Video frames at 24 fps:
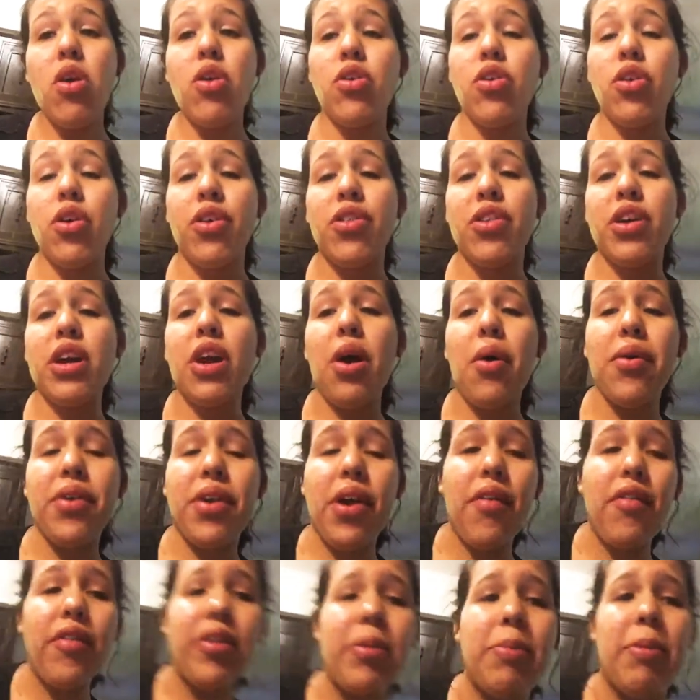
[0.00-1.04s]
So I think I would
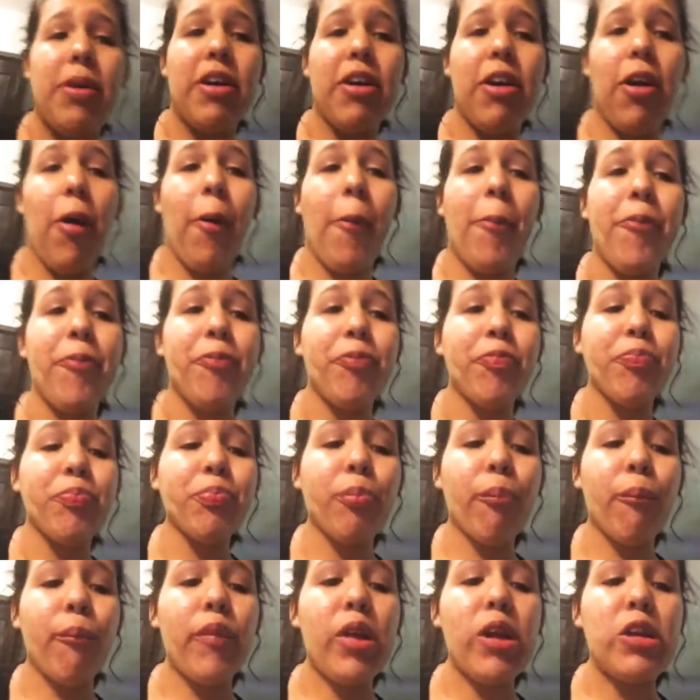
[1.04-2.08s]
definitely make it
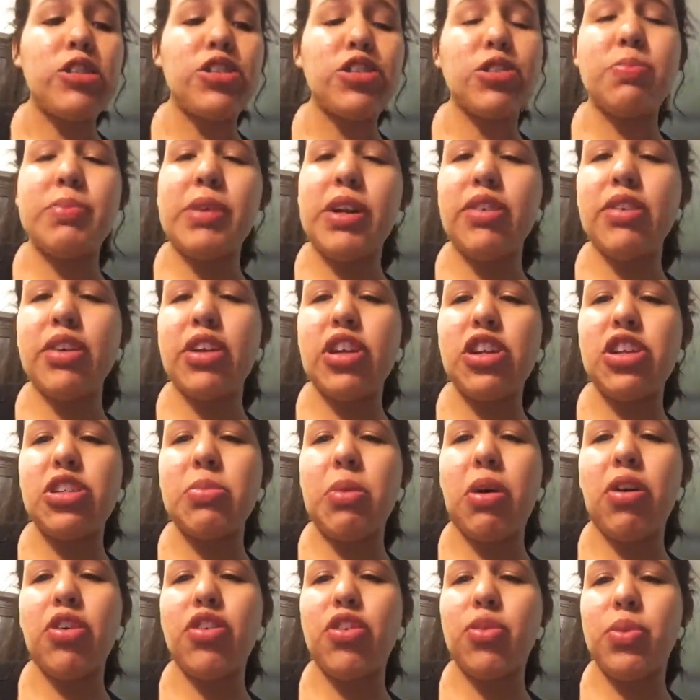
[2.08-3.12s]
just barely any
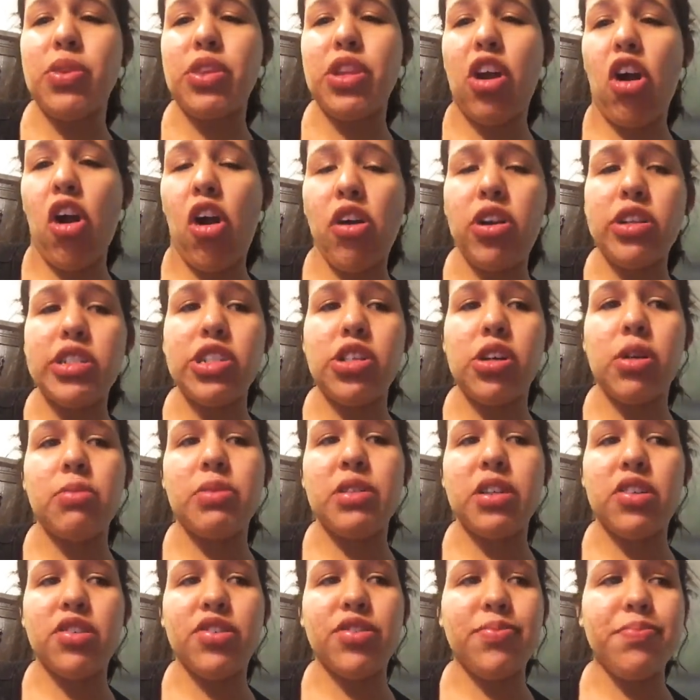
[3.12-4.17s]
smaller than what they already are,
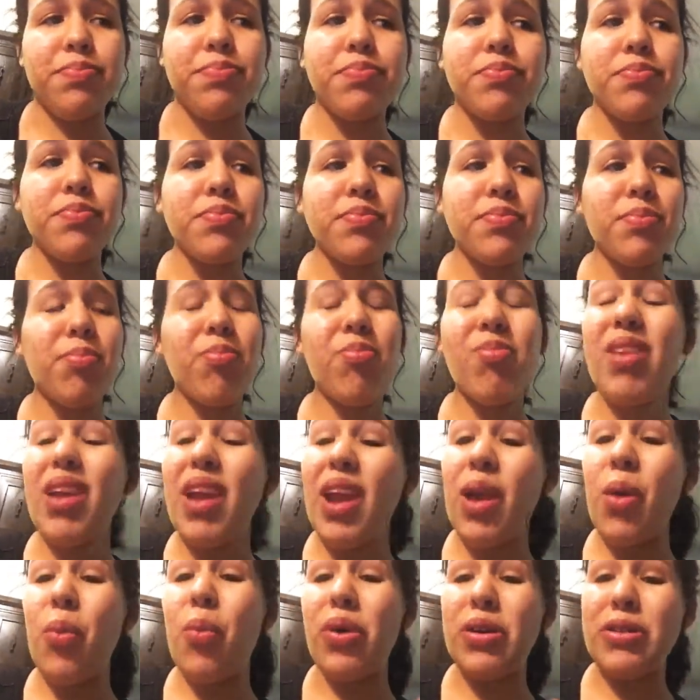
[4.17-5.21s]
because
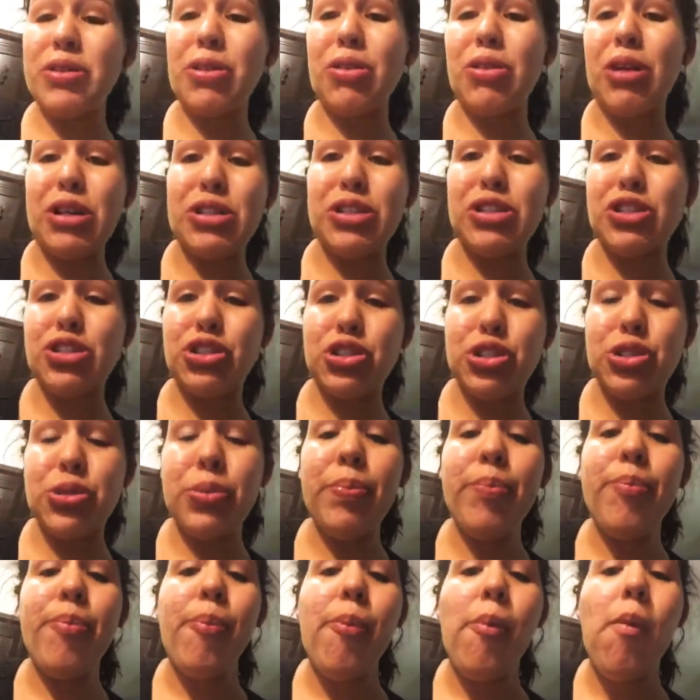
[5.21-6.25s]
it was a lot to chew.
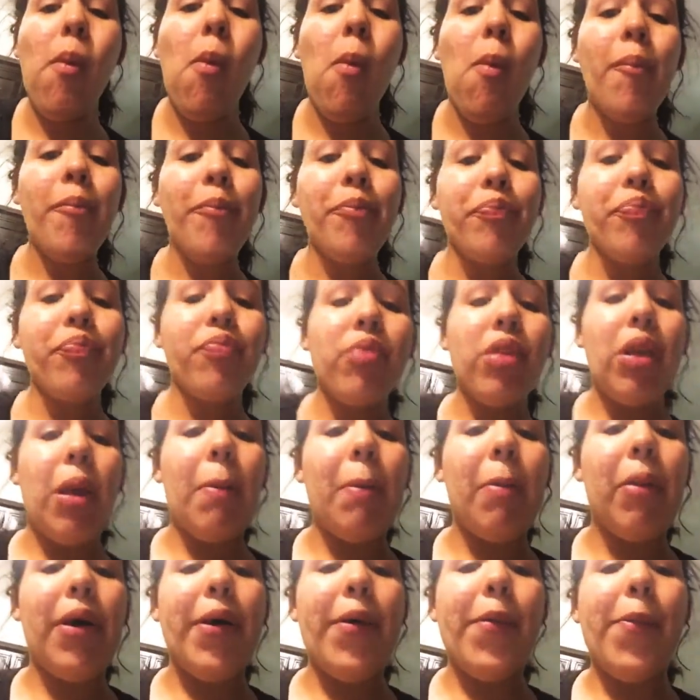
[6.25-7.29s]

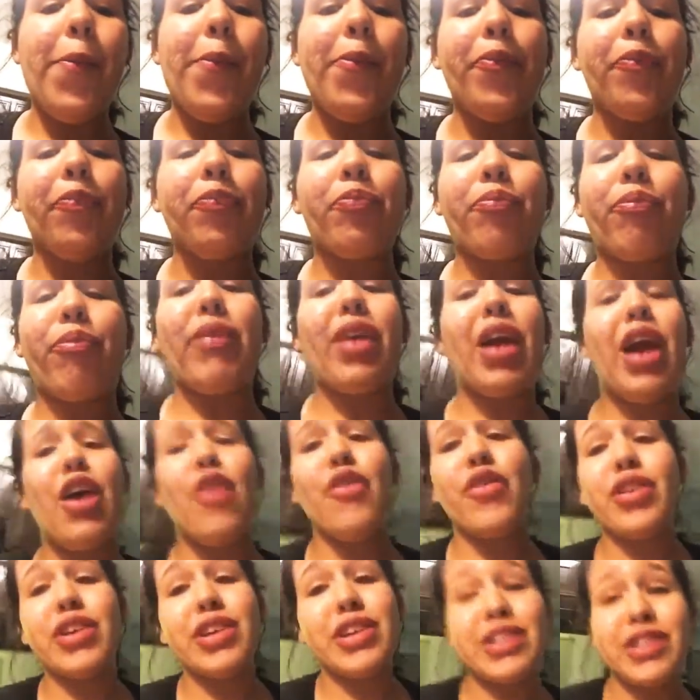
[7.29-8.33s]
But I
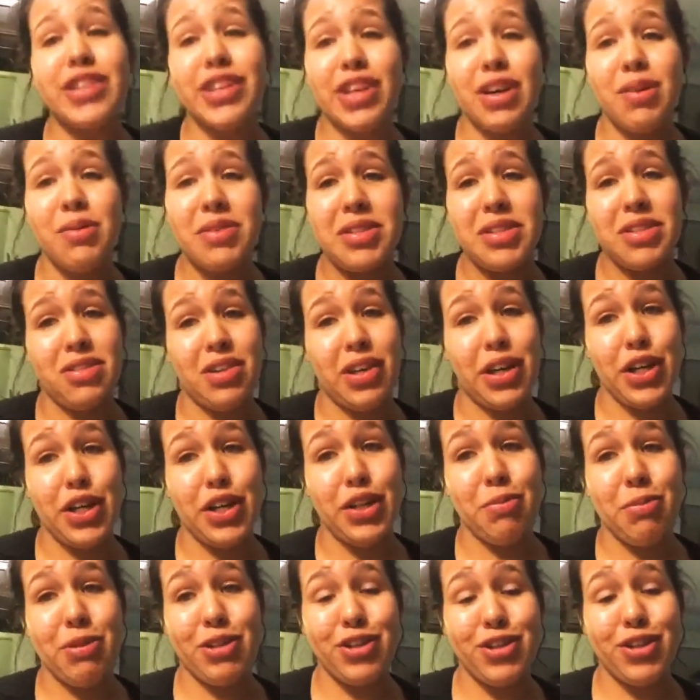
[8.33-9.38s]
really didn't think I was gonna like it
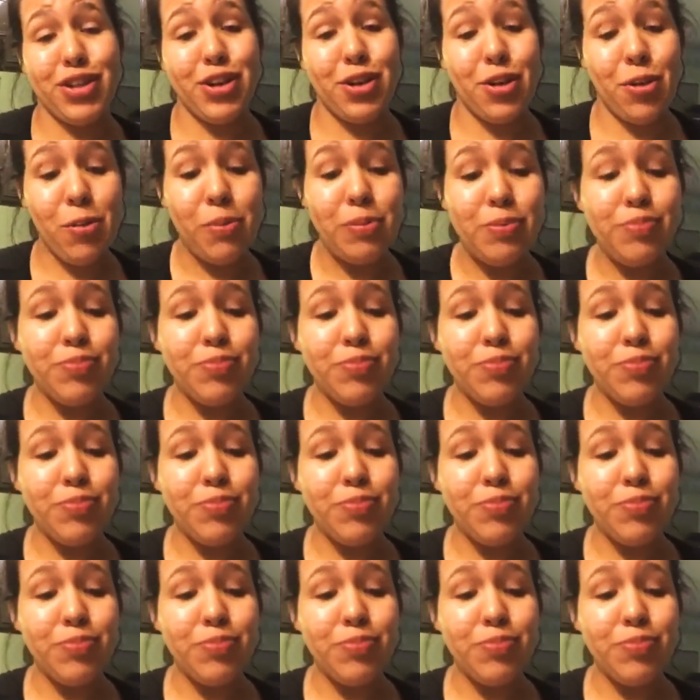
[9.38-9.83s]
as much as I do.